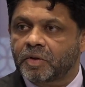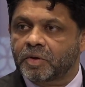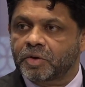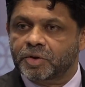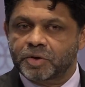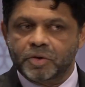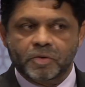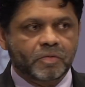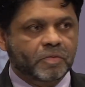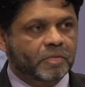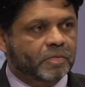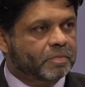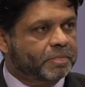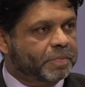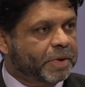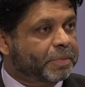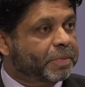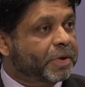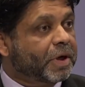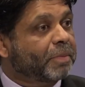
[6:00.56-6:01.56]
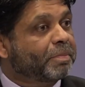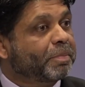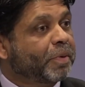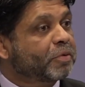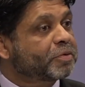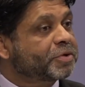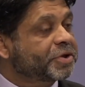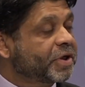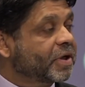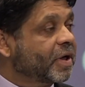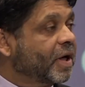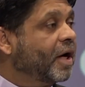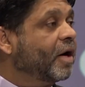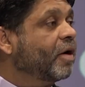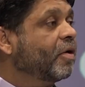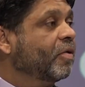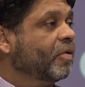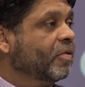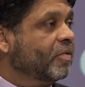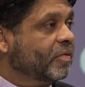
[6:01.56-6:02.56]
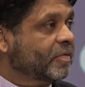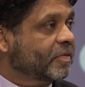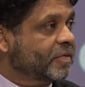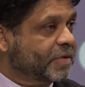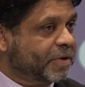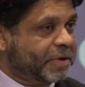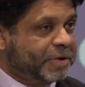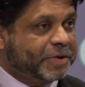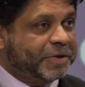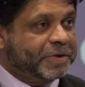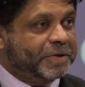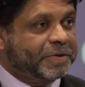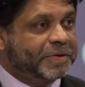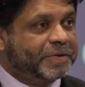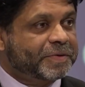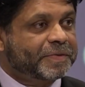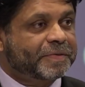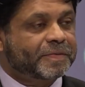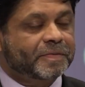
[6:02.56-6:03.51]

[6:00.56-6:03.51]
So people are poaching our nurses.